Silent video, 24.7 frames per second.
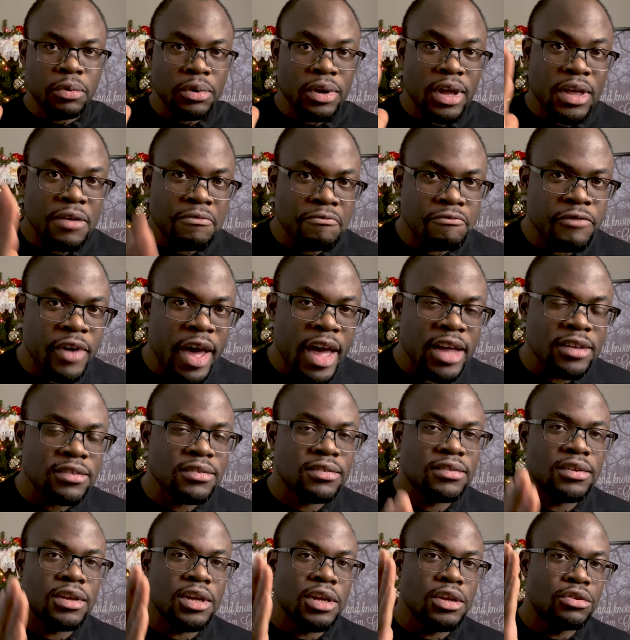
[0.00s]

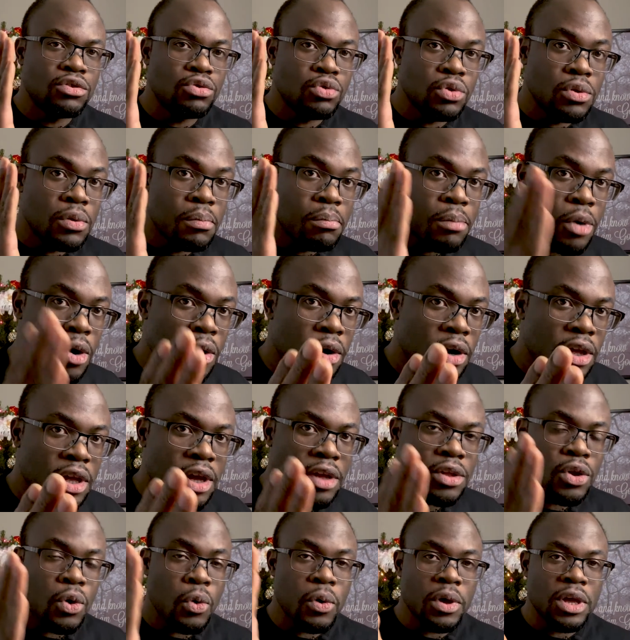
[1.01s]
invest into the market
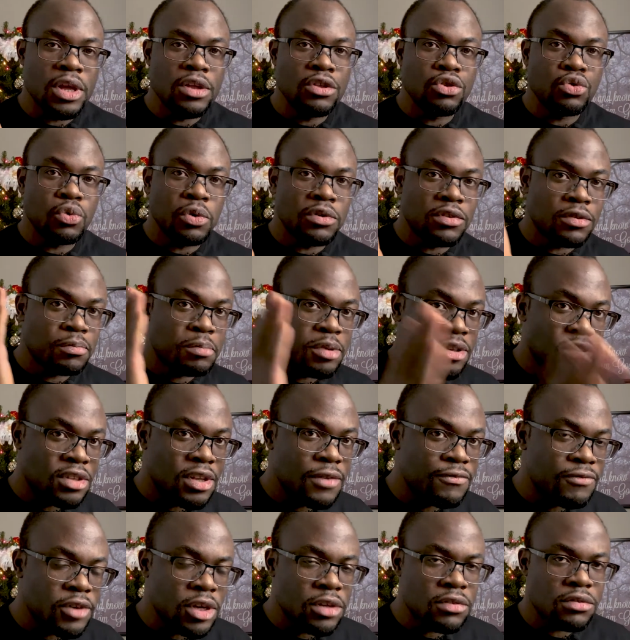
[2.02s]
or into a
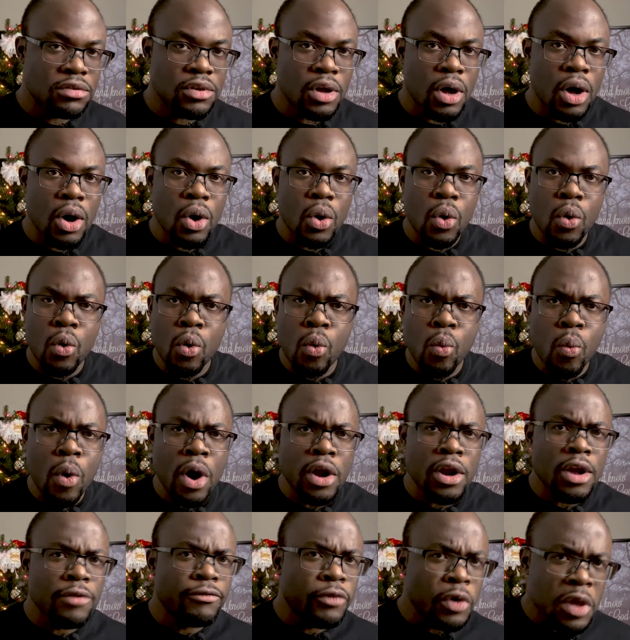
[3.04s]
specific stock or
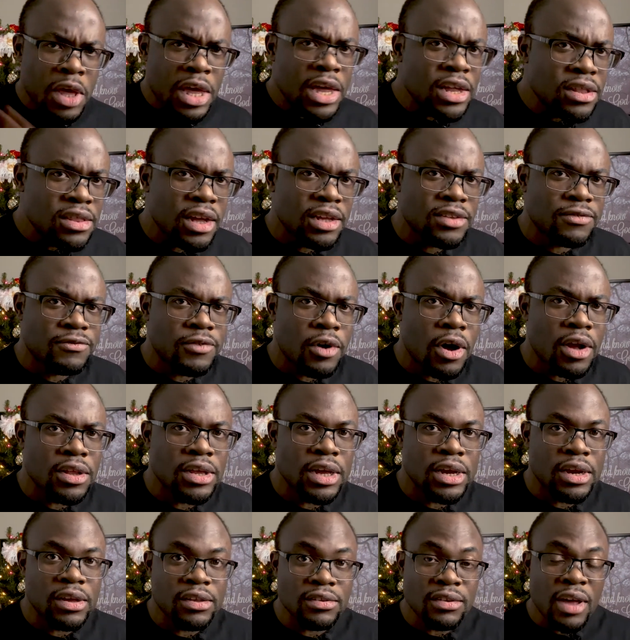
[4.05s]
whatever index fund
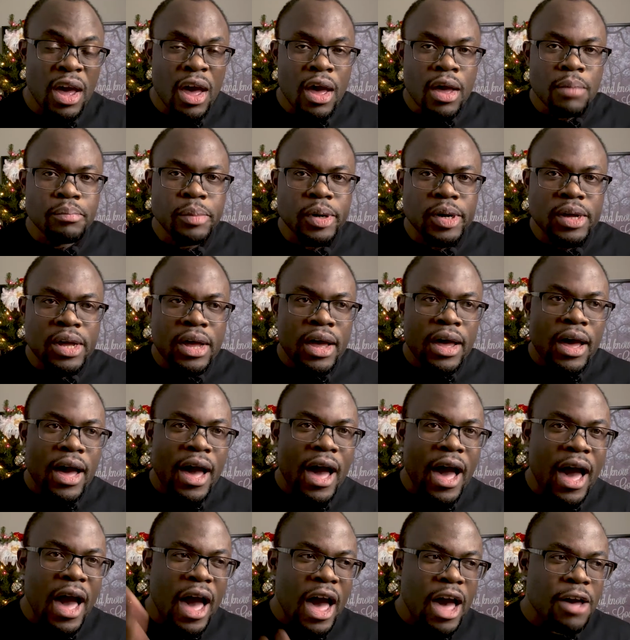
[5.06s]
it is, but
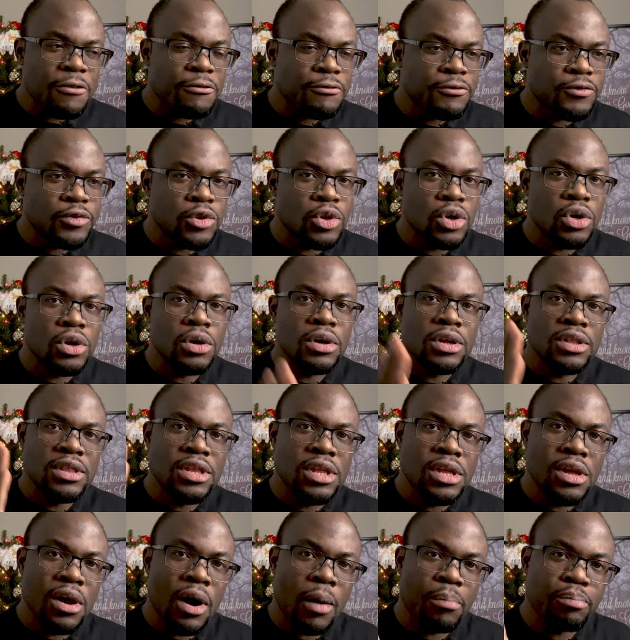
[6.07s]
after
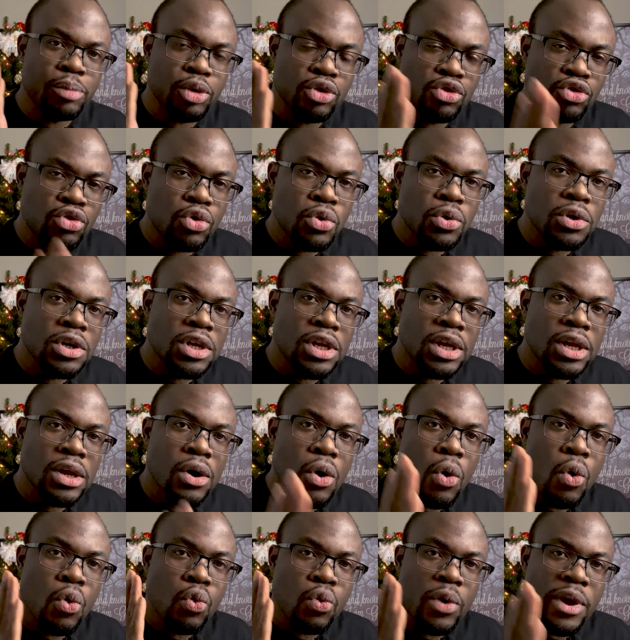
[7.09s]
the opportunity
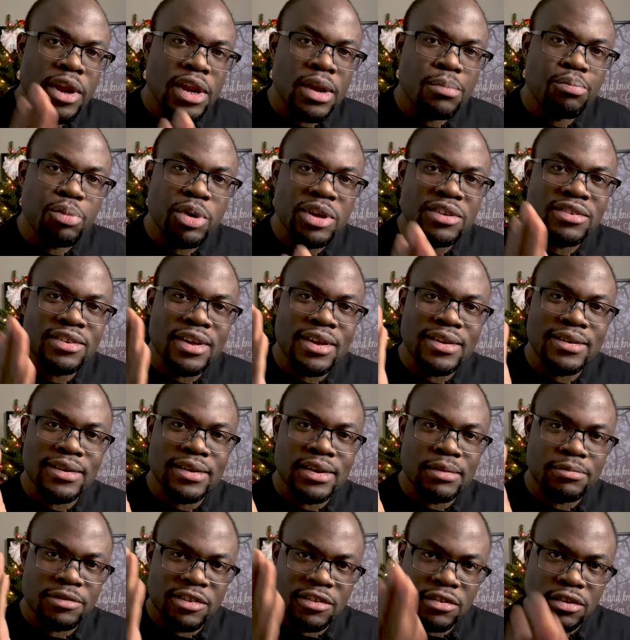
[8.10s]
already presented
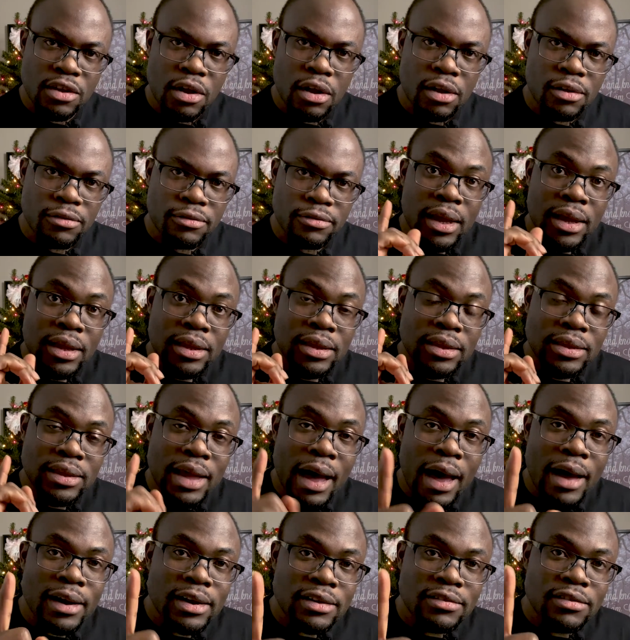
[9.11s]
itself.
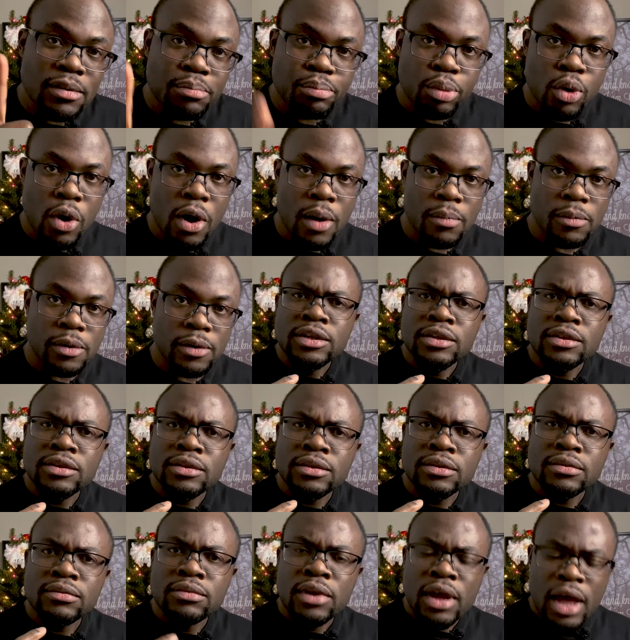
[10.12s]
That is the problem.
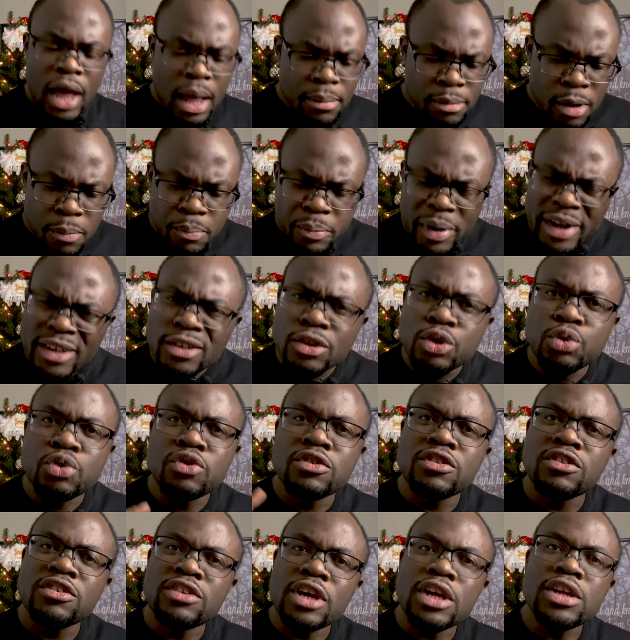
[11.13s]
I'm about to
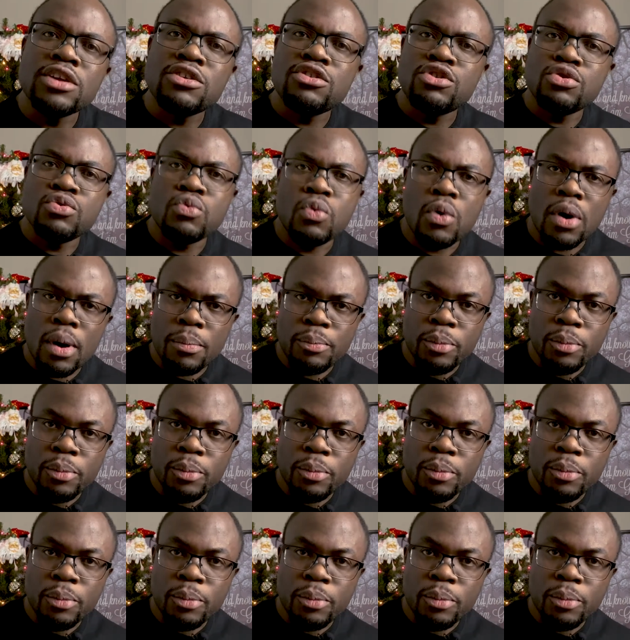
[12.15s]
set you up